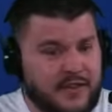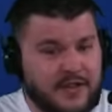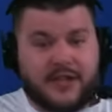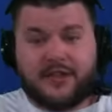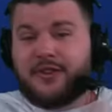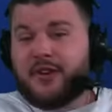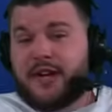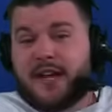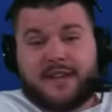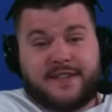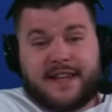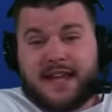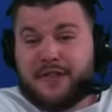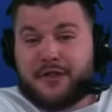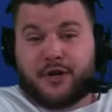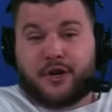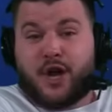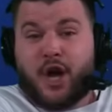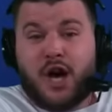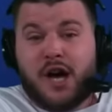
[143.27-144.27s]

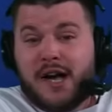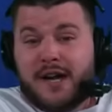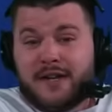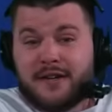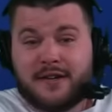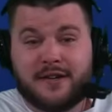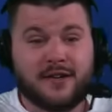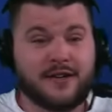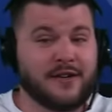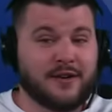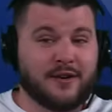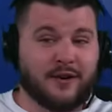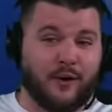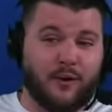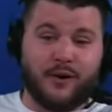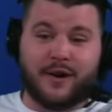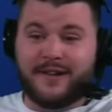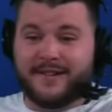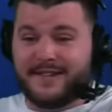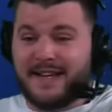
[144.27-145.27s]
either good
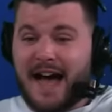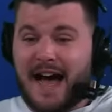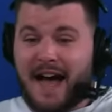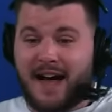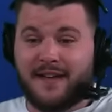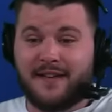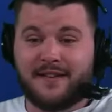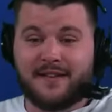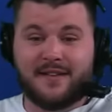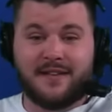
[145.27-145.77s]
or he's not.